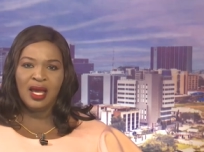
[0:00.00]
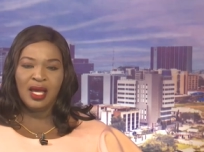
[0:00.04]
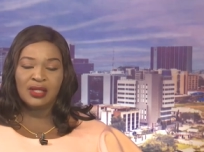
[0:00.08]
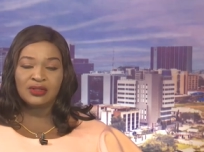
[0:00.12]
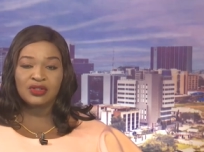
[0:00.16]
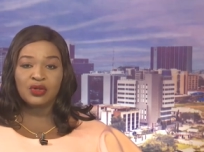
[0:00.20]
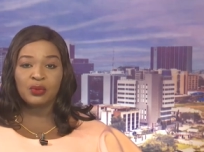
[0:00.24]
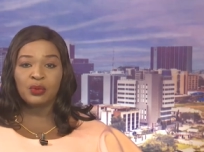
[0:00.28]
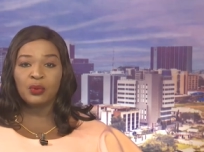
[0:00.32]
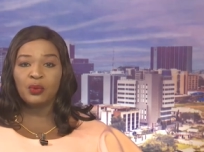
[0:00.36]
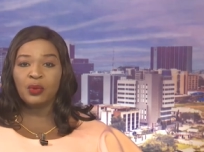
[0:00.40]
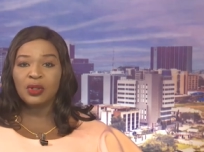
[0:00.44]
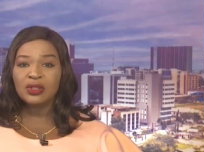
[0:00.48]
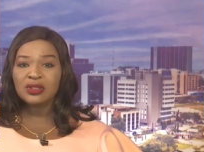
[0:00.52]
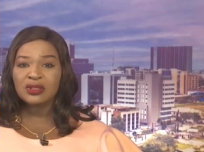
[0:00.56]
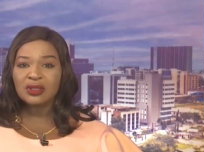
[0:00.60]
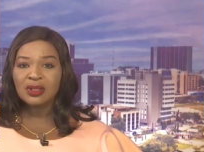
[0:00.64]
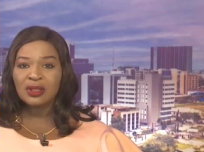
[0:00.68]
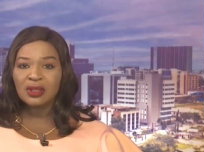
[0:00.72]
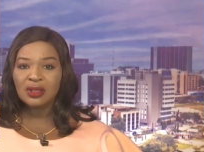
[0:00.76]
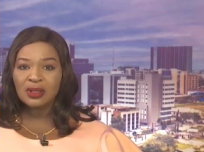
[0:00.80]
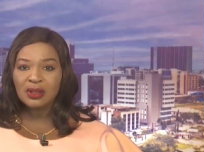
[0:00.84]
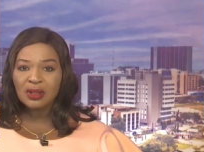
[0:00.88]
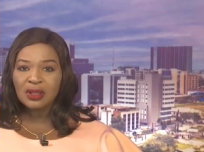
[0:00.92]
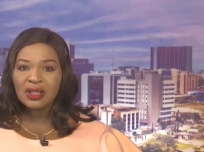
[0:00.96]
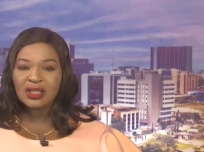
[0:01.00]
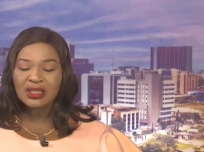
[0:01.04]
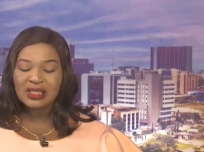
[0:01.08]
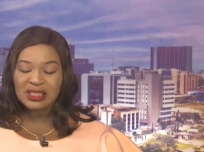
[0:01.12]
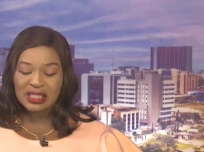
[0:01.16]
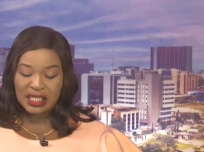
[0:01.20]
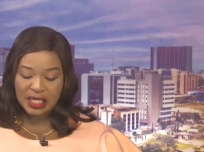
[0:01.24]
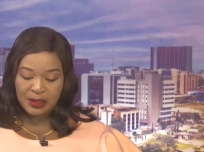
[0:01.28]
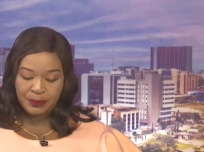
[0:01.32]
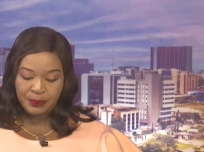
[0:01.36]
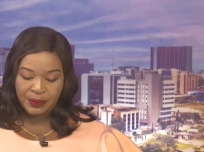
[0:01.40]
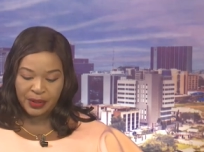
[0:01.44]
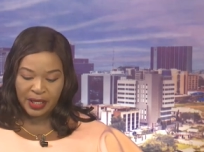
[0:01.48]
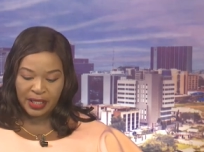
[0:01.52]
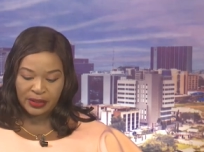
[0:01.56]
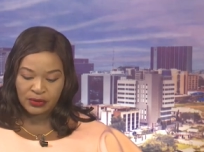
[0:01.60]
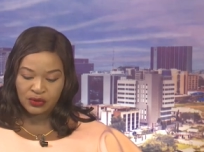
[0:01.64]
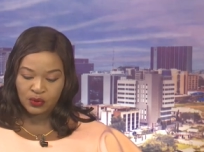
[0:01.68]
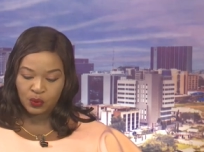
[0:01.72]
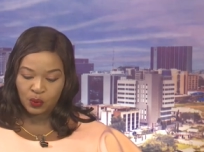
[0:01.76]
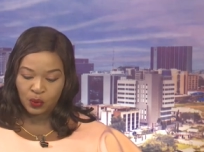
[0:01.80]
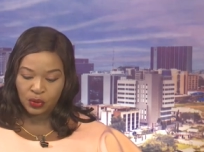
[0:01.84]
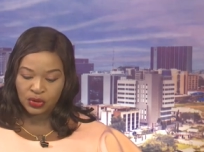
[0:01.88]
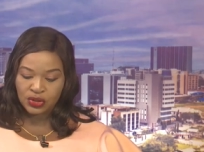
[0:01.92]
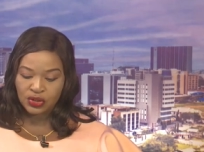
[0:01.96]
So we want to look deeper
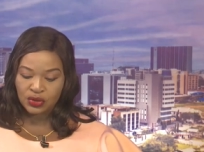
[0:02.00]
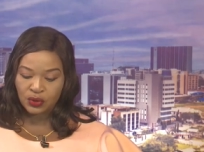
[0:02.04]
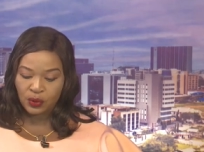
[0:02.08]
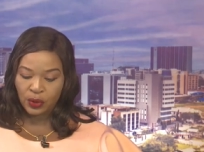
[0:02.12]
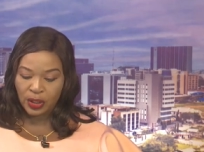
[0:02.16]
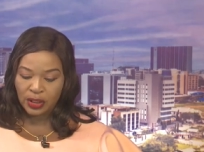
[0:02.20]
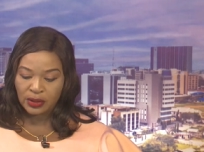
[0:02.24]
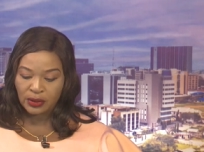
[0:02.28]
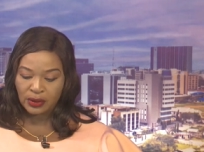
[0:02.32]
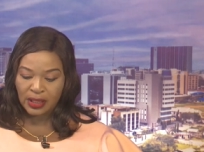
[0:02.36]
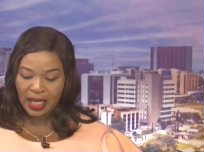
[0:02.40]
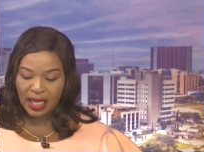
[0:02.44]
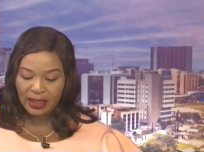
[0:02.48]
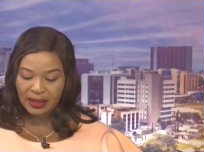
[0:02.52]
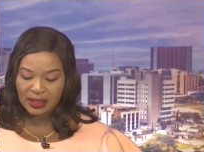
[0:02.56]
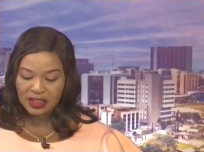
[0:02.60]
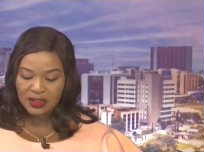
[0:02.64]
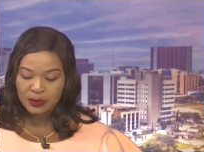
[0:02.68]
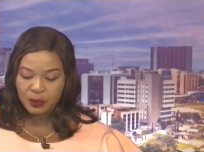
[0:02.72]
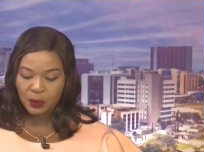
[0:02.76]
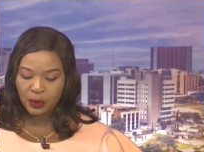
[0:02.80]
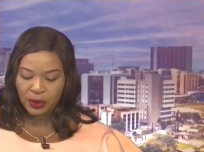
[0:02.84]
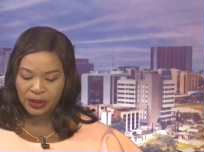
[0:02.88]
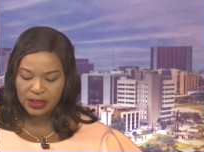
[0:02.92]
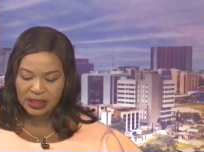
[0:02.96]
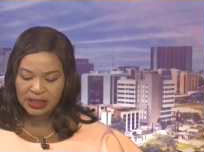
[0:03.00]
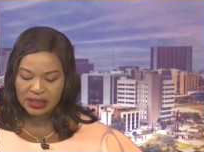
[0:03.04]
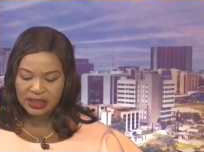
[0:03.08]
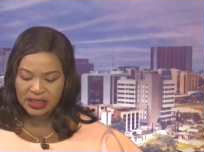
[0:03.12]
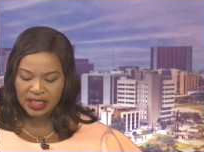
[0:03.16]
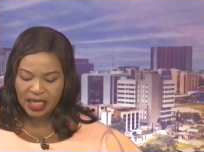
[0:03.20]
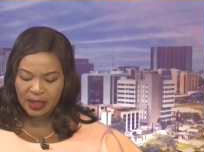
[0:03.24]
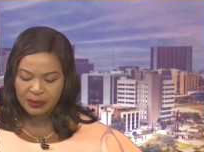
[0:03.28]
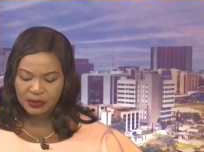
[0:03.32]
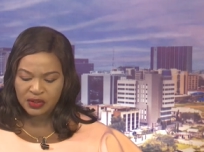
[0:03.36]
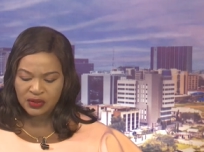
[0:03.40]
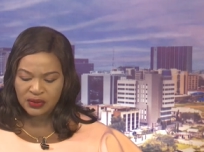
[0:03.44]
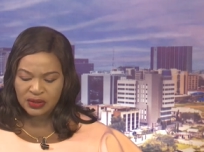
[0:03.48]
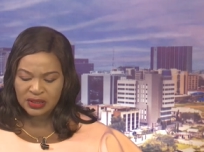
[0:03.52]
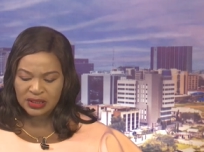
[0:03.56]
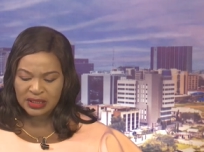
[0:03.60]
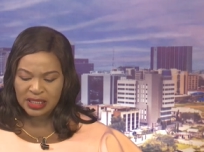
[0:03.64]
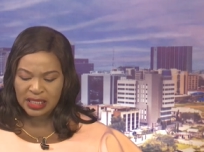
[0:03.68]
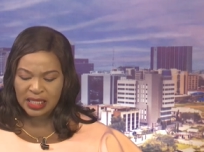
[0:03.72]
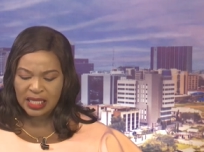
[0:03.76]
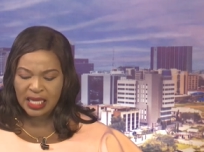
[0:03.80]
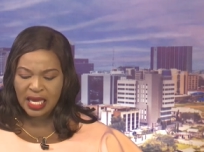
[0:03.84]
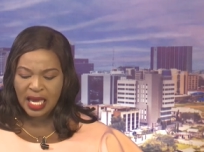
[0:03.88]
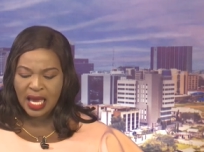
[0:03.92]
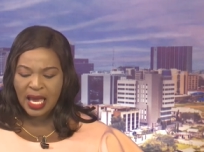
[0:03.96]
into what's going on at this point in time to
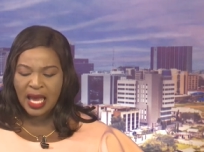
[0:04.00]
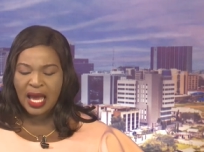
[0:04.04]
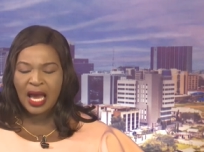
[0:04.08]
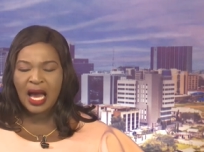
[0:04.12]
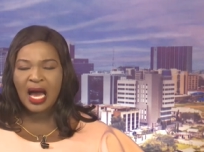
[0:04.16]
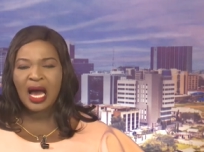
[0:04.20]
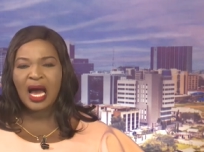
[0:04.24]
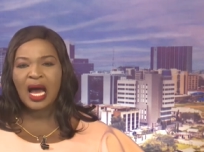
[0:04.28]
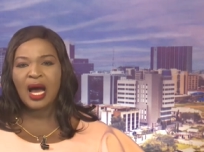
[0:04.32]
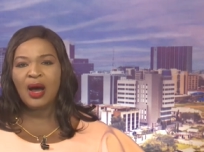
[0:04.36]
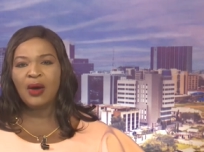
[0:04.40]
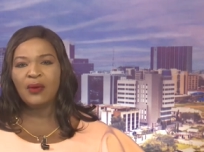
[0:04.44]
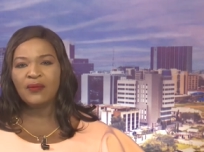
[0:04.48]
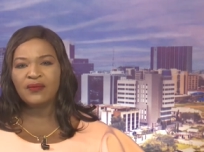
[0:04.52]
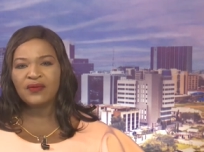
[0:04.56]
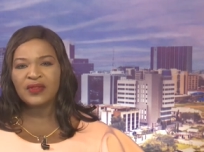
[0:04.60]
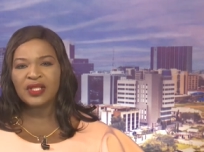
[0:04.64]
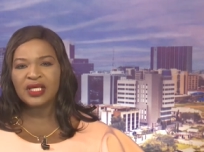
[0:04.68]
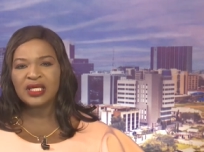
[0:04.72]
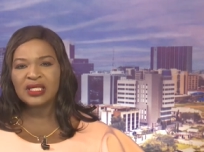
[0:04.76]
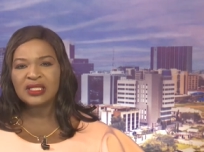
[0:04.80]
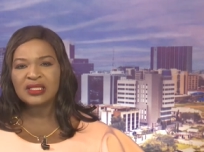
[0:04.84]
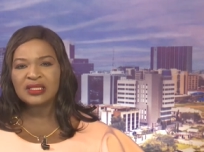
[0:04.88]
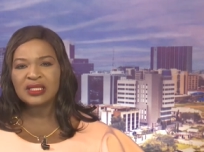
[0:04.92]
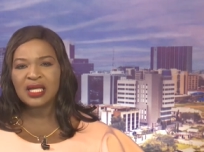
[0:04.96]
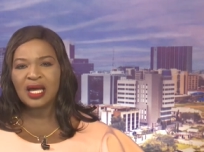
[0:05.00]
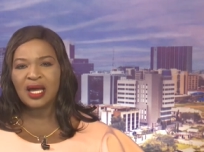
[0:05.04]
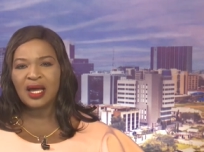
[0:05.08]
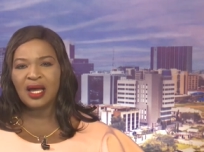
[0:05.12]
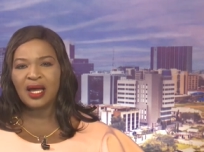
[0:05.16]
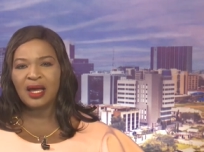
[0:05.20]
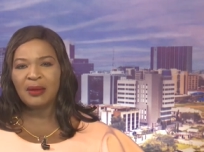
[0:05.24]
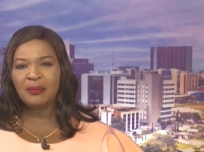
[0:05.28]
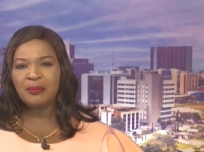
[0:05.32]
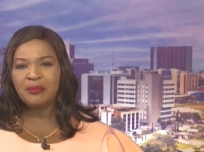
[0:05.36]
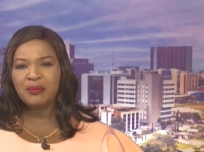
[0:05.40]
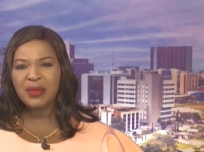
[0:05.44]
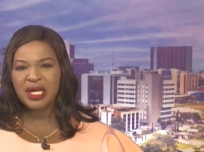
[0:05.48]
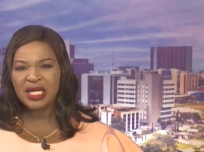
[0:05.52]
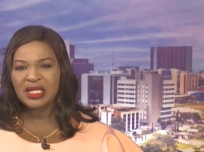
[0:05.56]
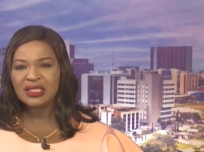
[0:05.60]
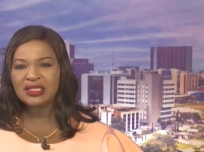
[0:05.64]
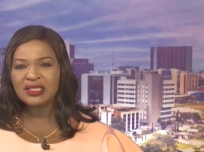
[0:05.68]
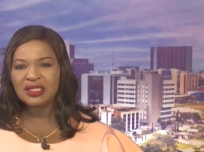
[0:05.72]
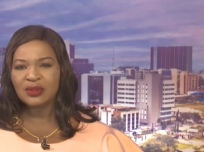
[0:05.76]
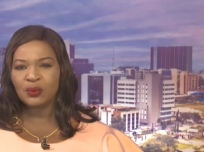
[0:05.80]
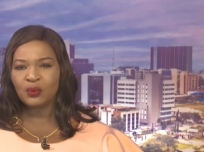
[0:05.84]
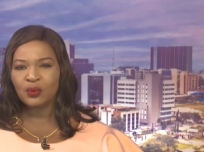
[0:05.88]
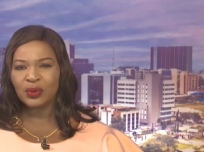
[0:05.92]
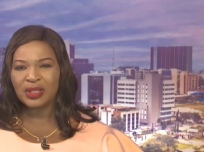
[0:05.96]
see how this uh,
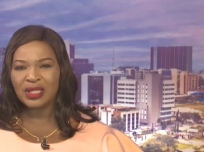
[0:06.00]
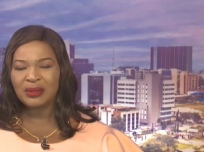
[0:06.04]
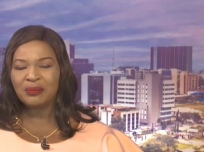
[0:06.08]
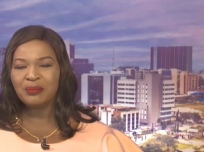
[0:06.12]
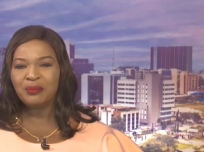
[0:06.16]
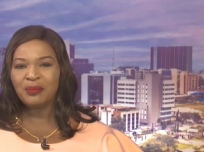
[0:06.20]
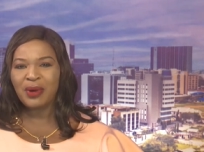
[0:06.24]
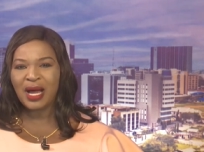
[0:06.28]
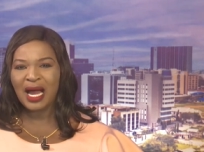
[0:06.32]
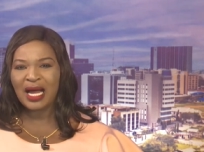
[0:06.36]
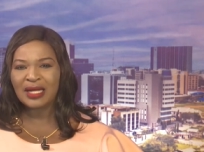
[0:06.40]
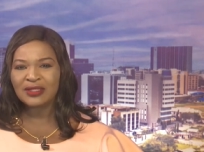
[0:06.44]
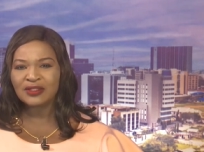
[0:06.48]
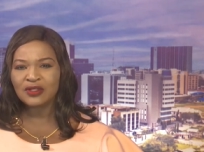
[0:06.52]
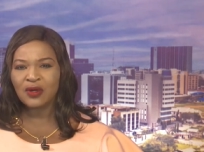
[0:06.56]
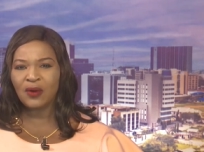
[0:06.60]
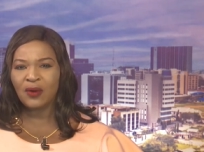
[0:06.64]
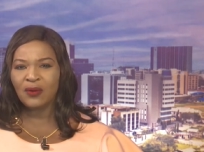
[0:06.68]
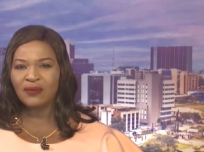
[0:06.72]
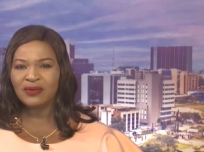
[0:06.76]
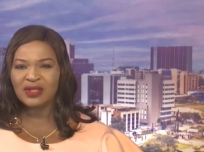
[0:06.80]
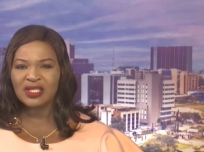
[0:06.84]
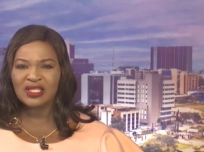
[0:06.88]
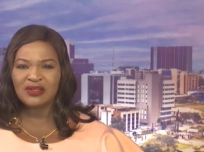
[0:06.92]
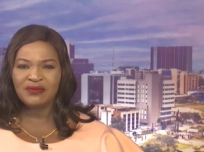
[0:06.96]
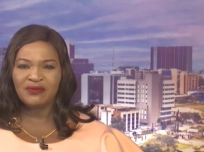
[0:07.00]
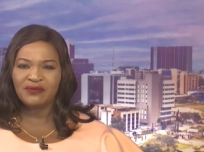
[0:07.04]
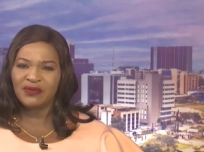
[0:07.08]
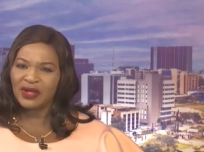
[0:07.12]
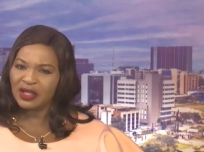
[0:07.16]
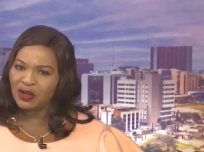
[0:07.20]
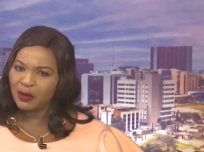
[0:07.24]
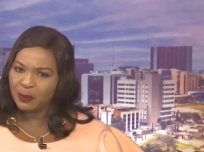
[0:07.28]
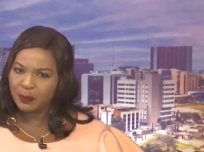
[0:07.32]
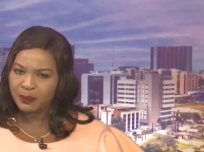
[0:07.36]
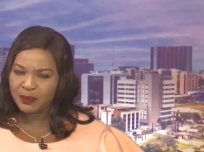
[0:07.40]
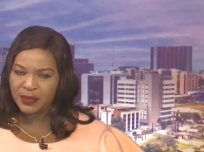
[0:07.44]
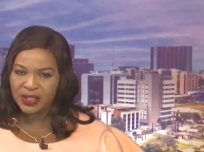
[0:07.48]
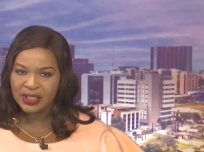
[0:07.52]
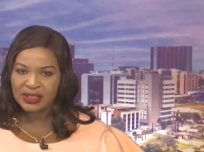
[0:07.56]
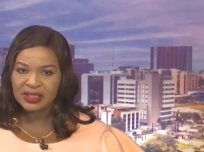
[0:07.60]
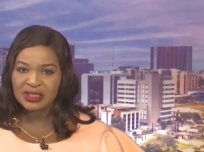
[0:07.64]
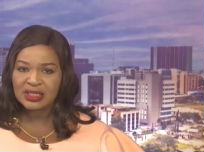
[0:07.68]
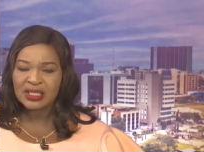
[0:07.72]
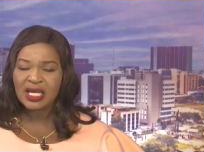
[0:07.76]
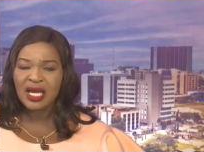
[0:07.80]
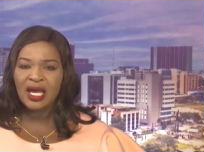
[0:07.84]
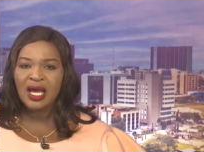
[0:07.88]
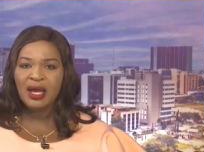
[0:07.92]
meeting would impact on the developments